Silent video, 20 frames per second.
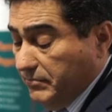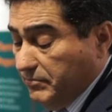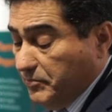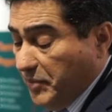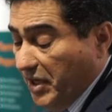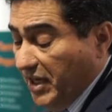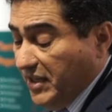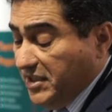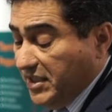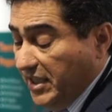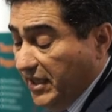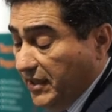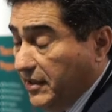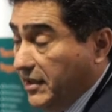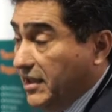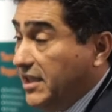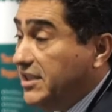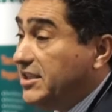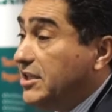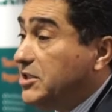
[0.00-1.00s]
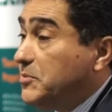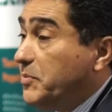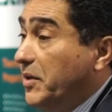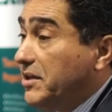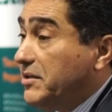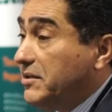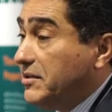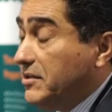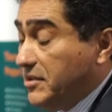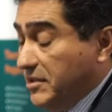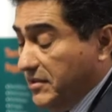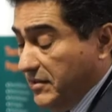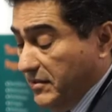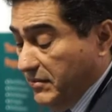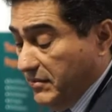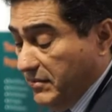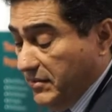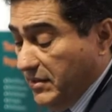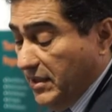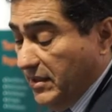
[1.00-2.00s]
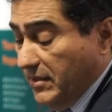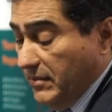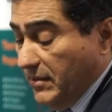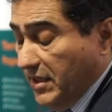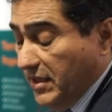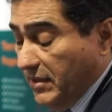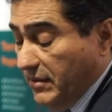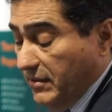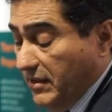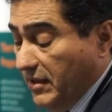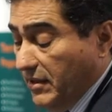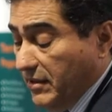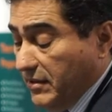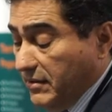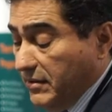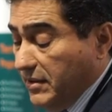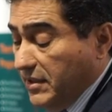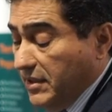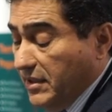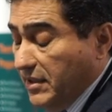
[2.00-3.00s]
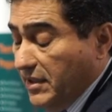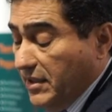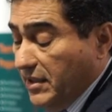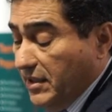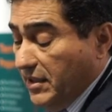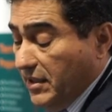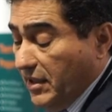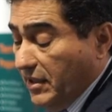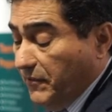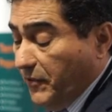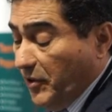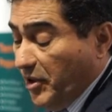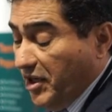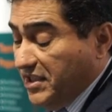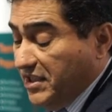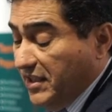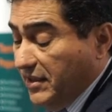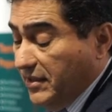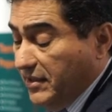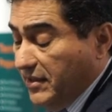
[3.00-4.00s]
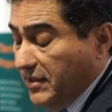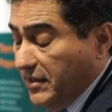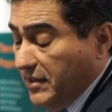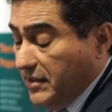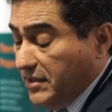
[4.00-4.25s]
polystyrene latex particles that are red fluorescent.